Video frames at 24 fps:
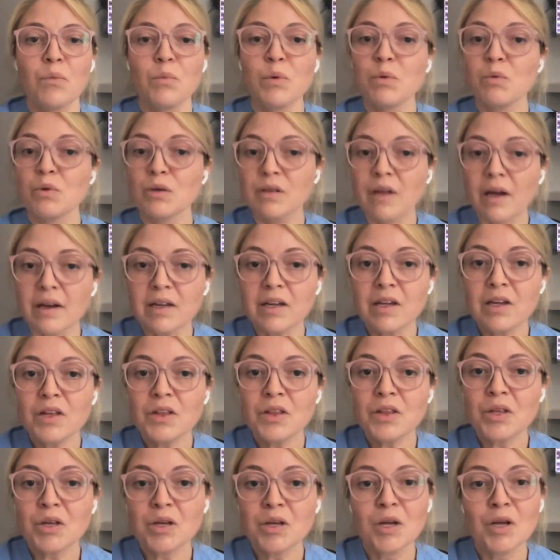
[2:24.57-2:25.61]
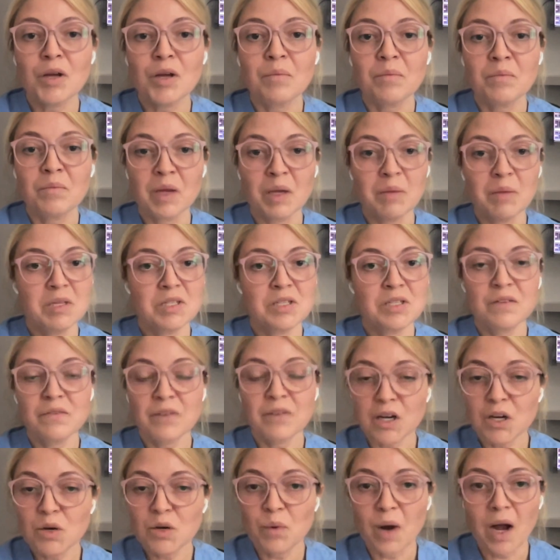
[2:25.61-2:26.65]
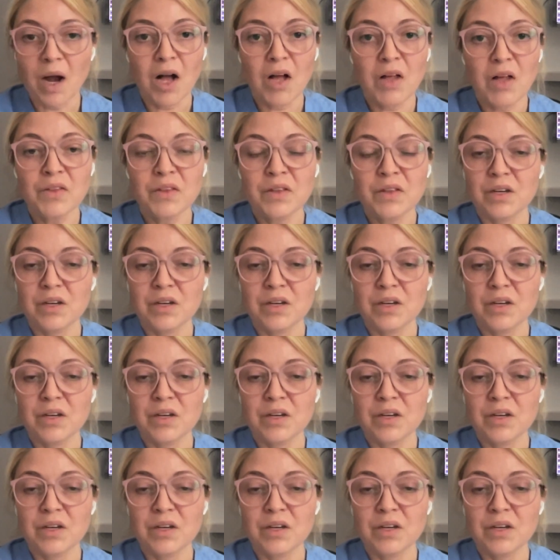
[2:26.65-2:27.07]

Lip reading: We were lucky. The baby did very well.